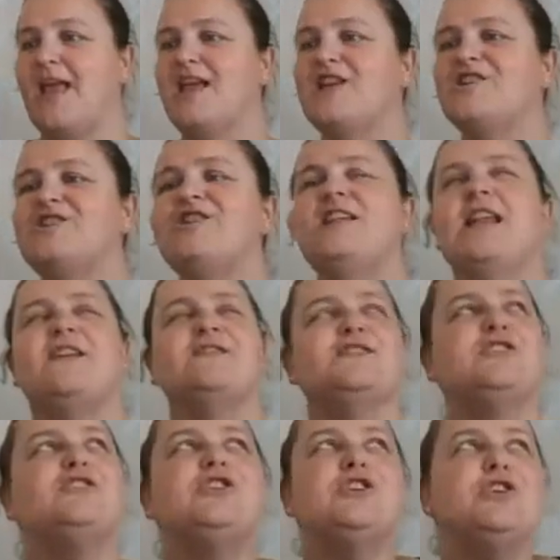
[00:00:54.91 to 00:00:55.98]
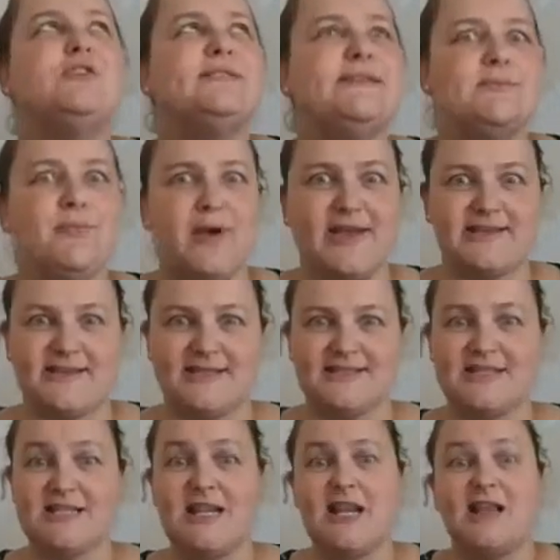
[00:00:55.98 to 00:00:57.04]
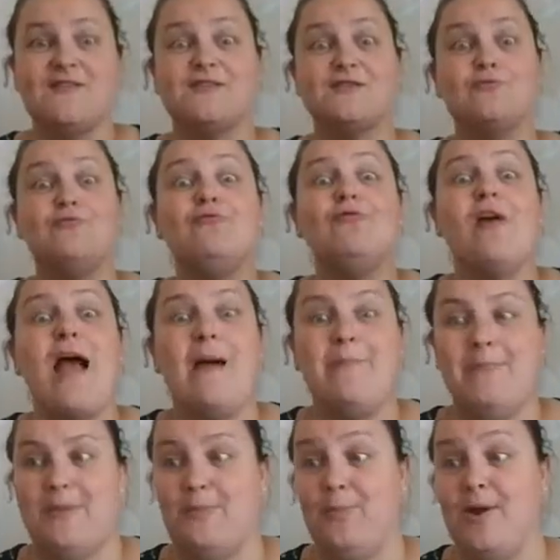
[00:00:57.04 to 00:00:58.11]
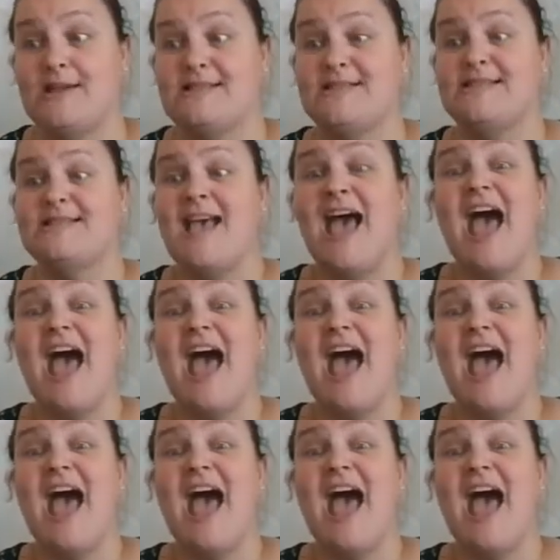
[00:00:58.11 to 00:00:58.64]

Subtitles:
She loves choosing presents, she loves wrapping presents,